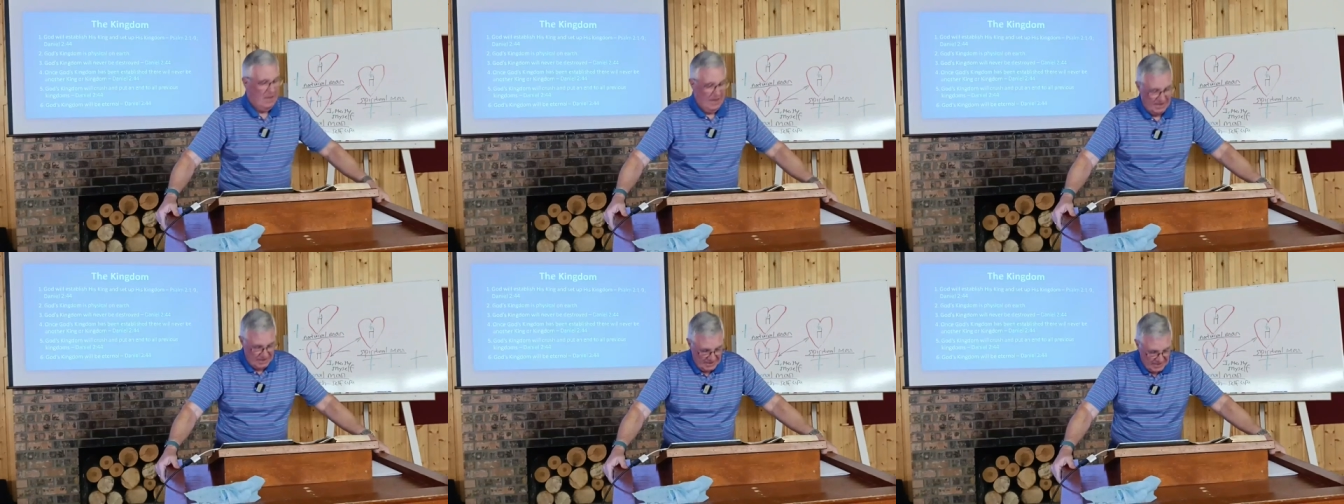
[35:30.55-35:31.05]

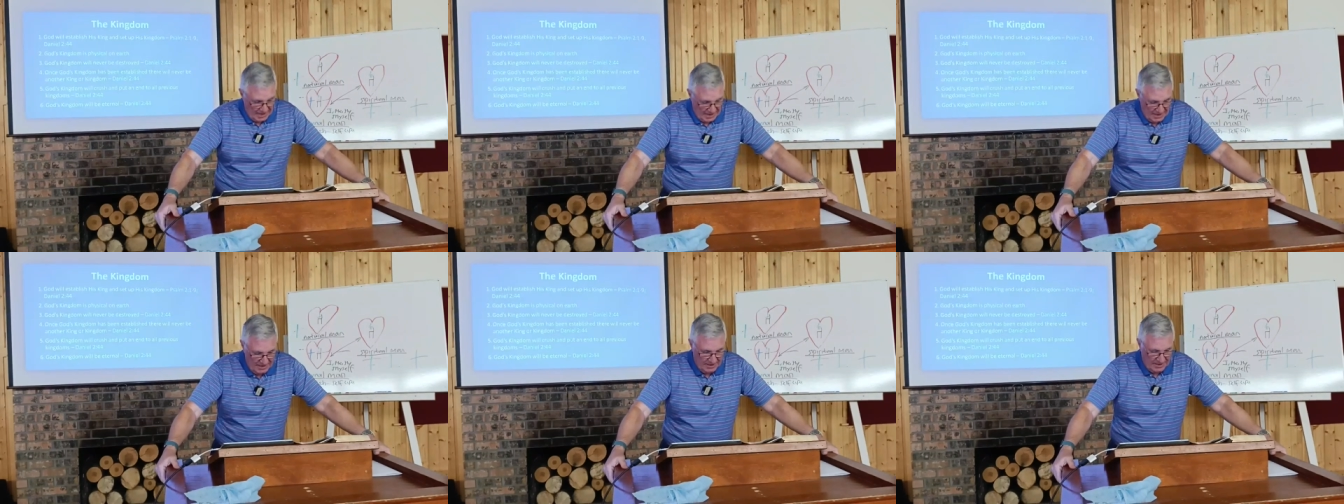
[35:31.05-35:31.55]
is
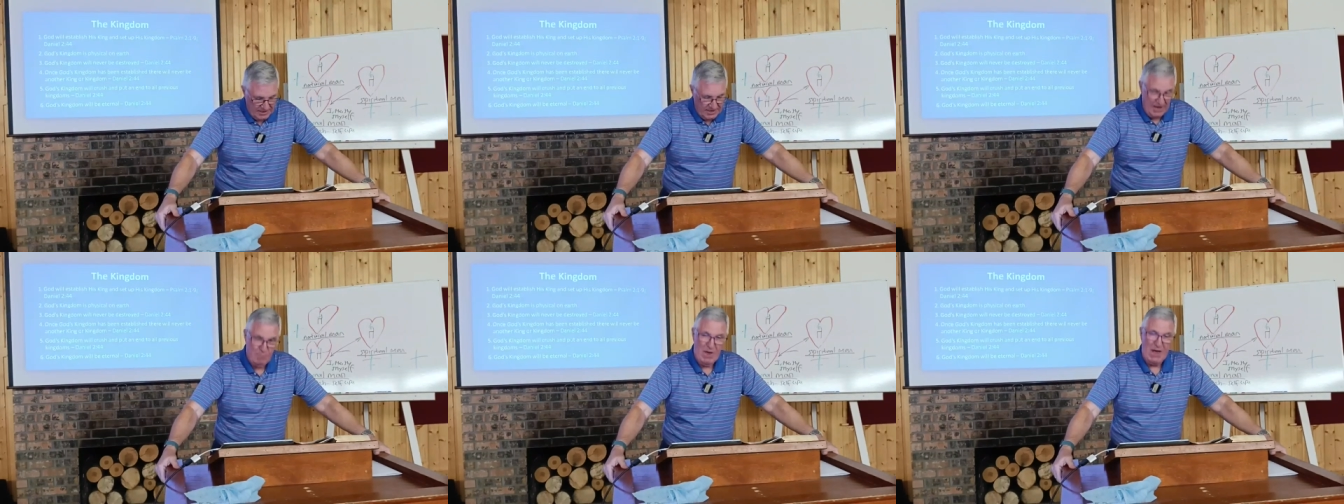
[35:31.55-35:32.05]
exactly the
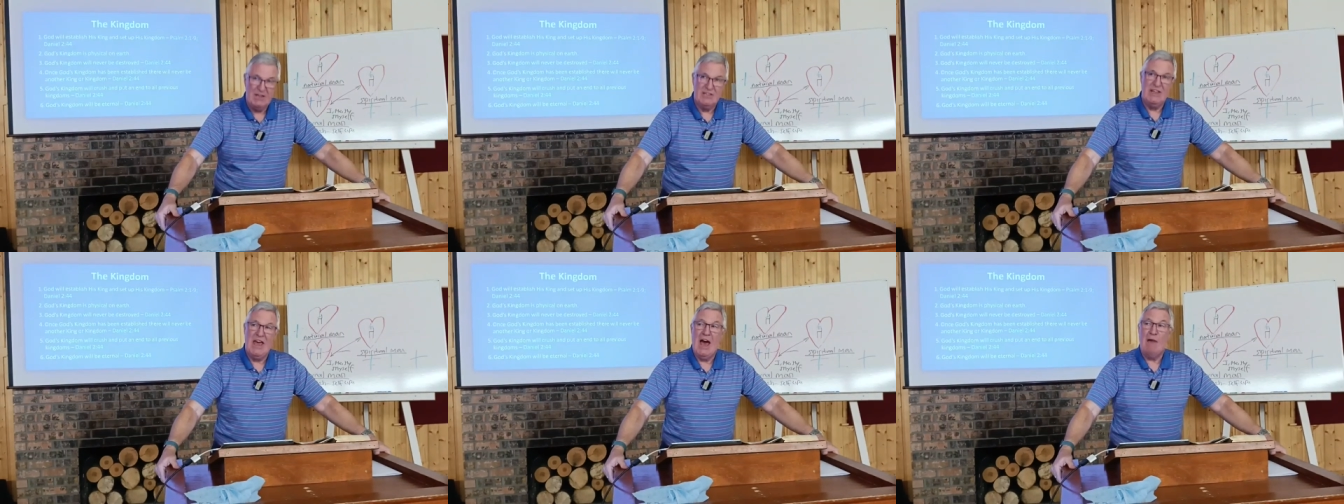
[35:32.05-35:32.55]
same as
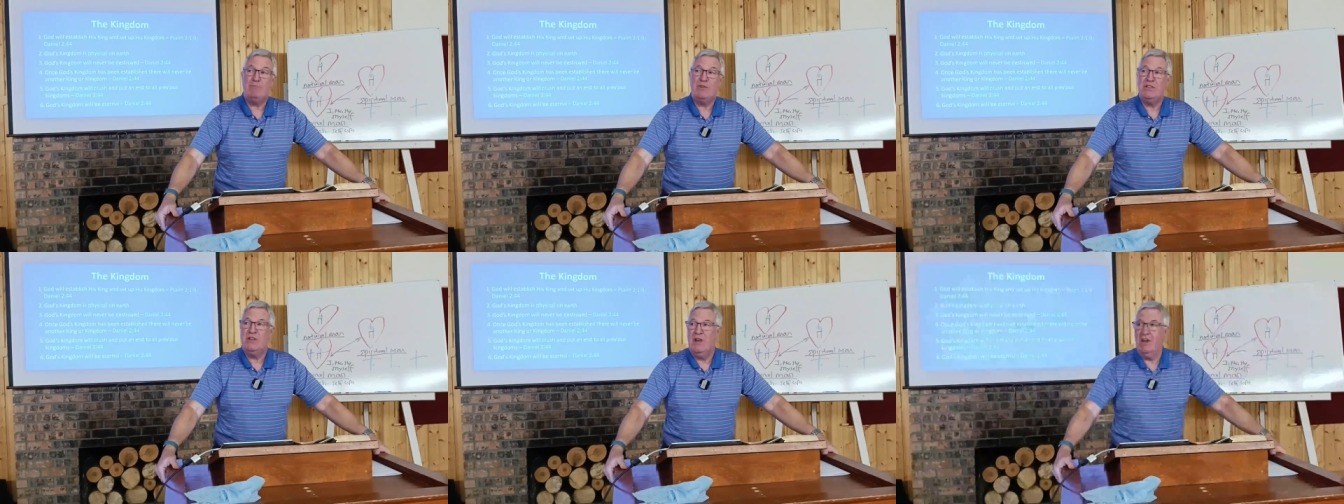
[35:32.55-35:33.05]
the
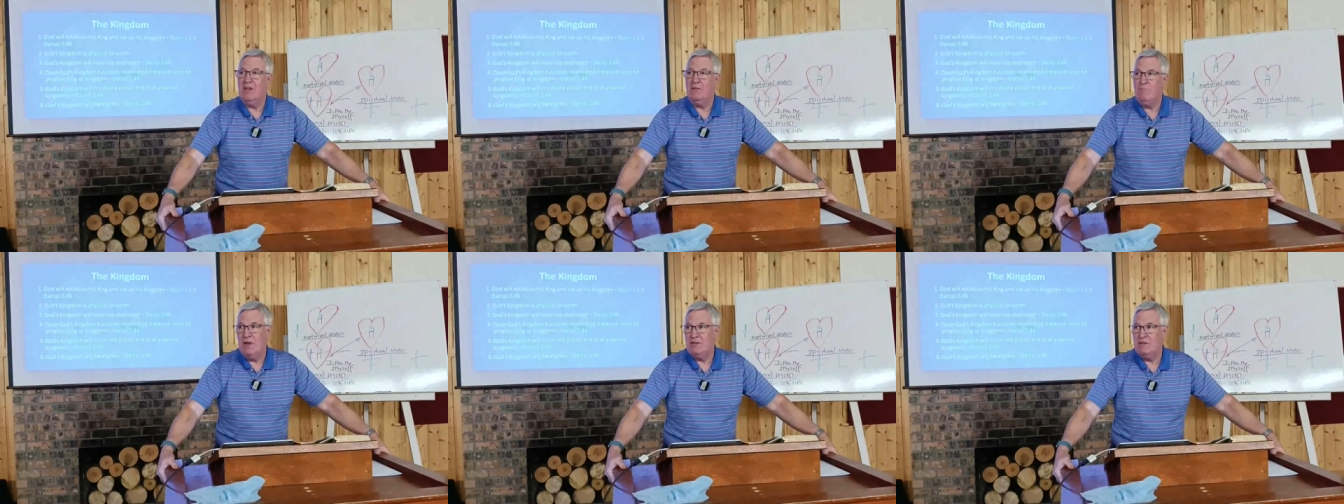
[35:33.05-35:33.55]
apostolic
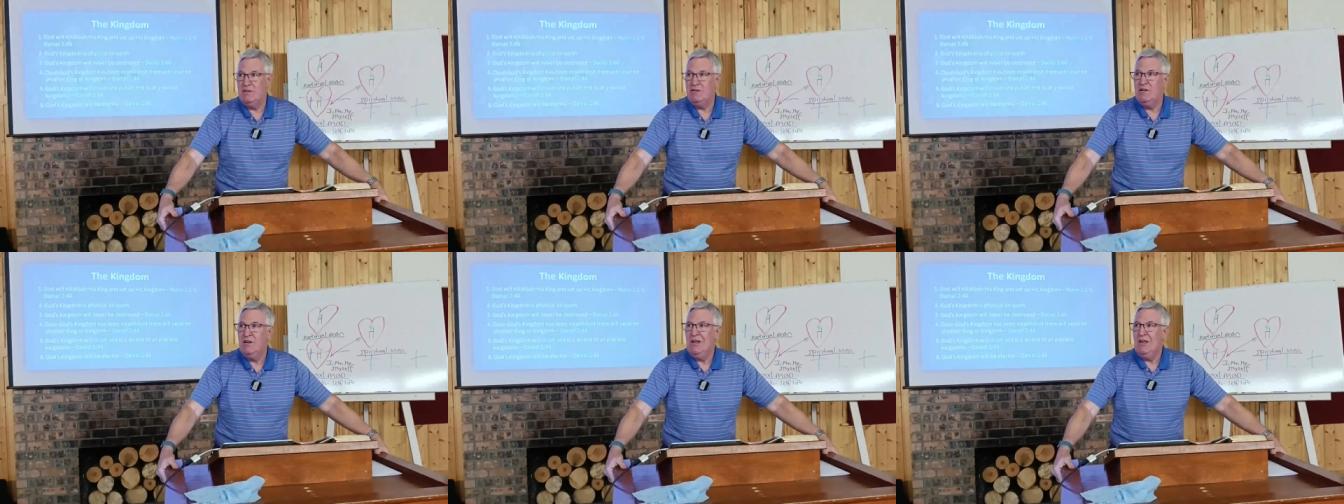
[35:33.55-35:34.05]

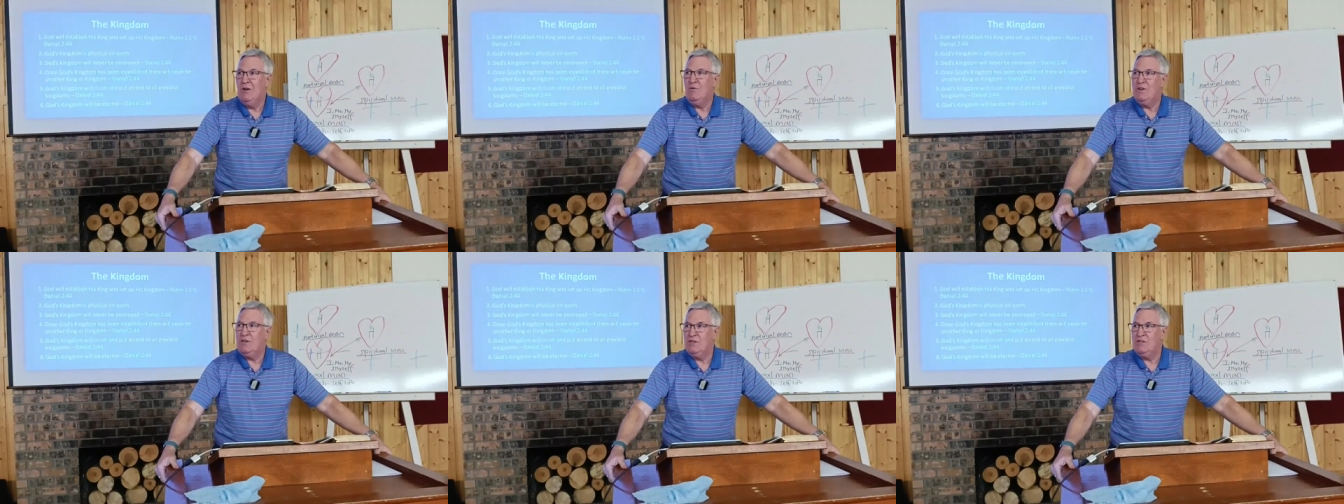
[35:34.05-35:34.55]
message,
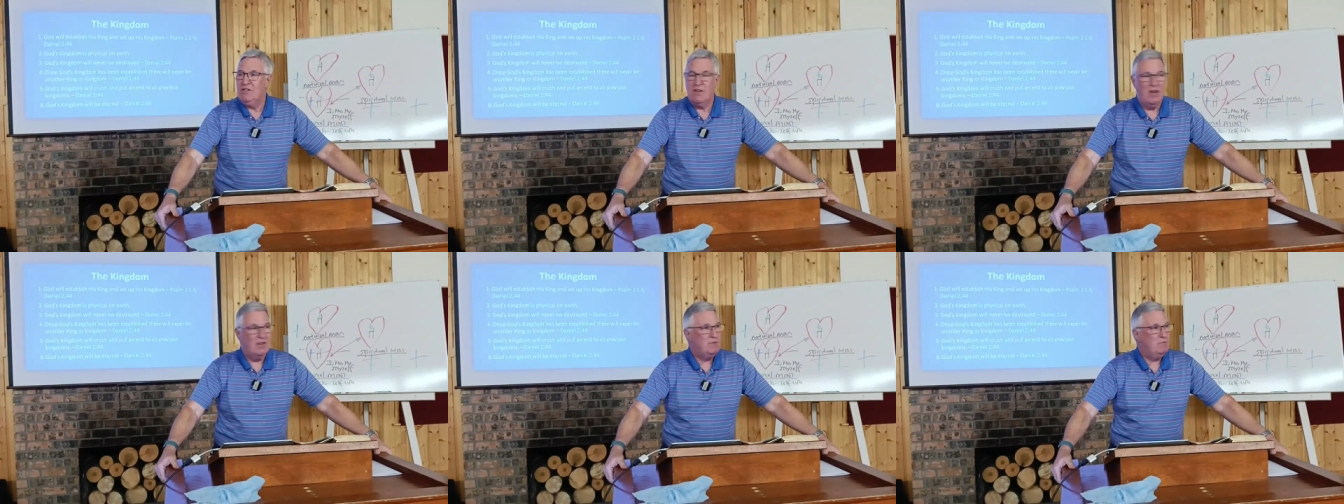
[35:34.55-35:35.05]
which is the
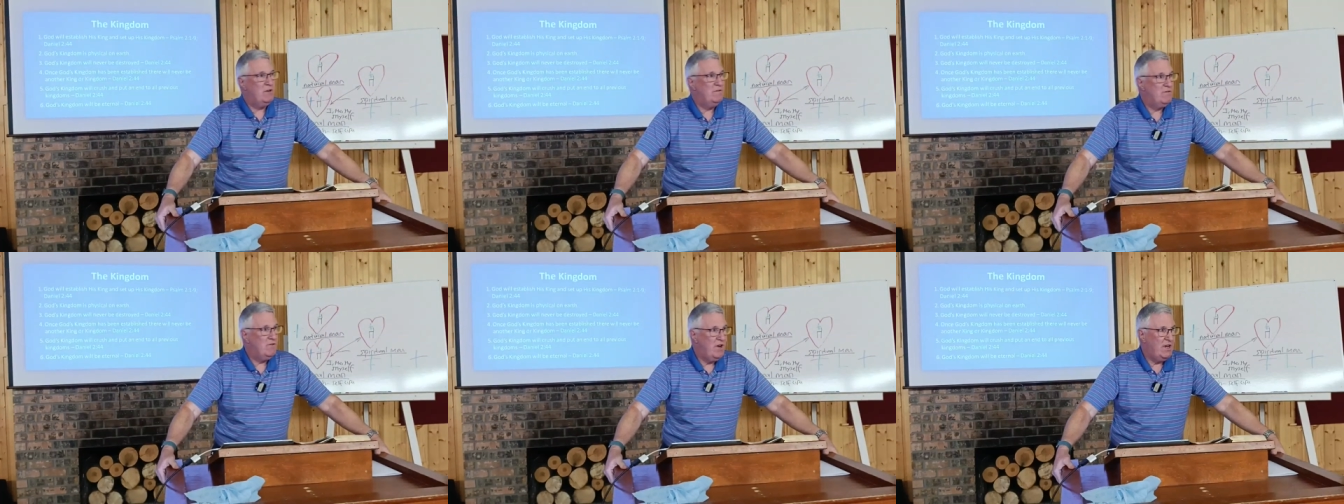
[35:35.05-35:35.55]
gospel
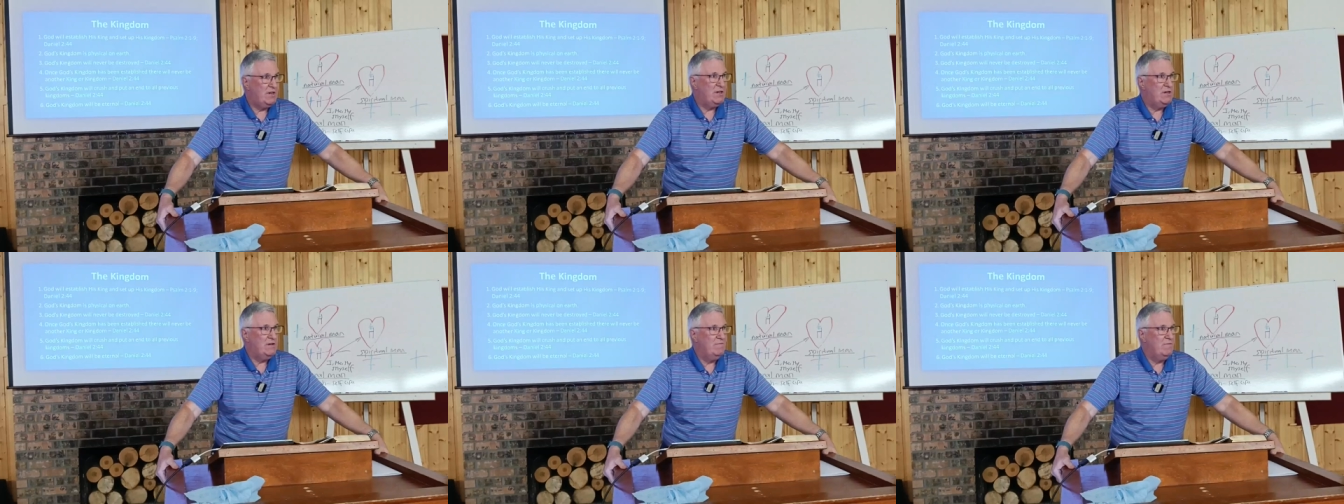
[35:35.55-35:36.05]
of grace.